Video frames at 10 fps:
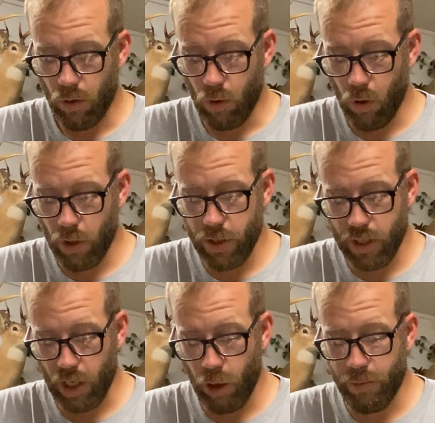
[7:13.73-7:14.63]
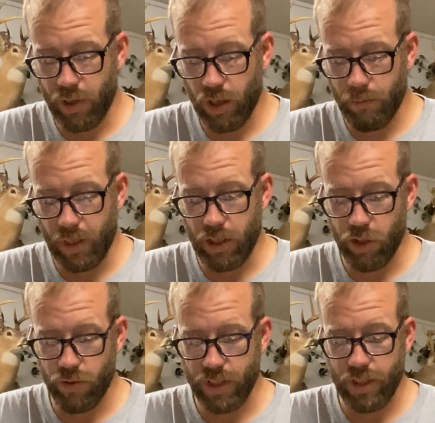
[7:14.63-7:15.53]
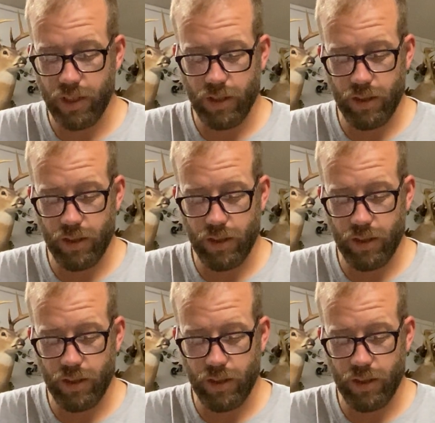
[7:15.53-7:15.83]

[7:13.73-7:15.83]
Or you can open it up and use it